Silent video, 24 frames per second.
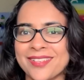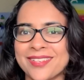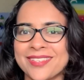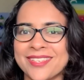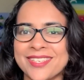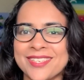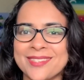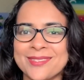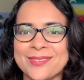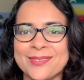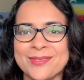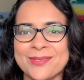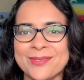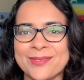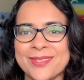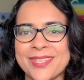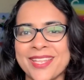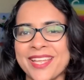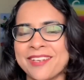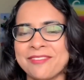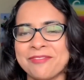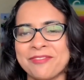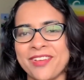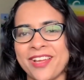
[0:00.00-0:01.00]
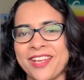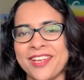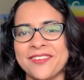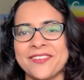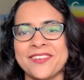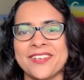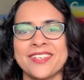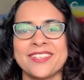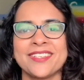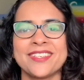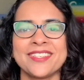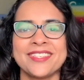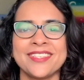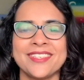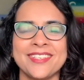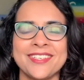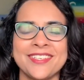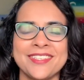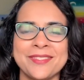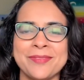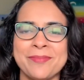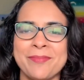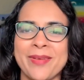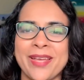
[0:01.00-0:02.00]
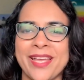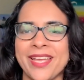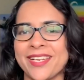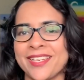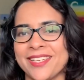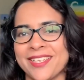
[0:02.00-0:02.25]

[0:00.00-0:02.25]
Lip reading: did you know that 500 years back,